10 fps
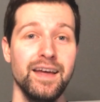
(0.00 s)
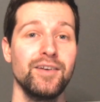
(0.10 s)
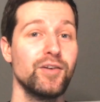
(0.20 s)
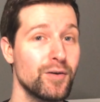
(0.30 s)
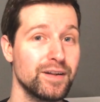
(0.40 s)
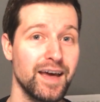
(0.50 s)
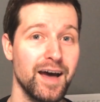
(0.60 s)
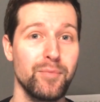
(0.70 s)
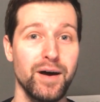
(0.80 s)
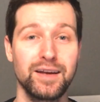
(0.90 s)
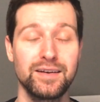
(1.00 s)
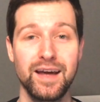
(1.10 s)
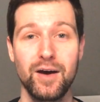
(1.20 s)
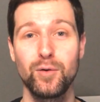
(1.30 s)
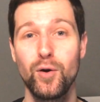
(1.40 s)
Not only that, but I can
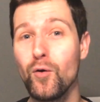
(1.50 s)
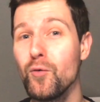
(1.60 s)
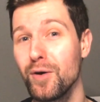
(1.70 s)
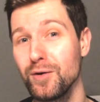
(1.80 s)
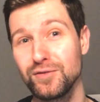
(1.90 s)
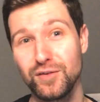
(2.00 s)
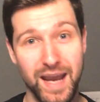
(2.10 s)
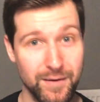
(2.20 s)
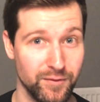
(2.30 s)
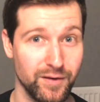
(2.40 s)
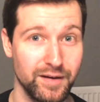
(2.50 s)
now almost do everything I